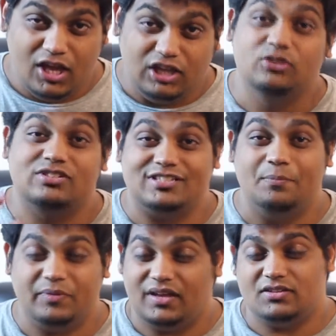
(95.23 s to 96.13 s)
You
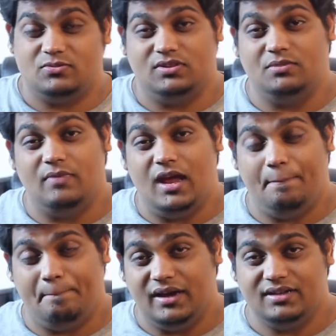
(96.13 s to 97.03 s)
sympathize with him
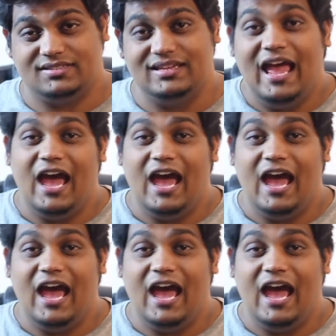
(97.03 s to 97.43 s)
at parts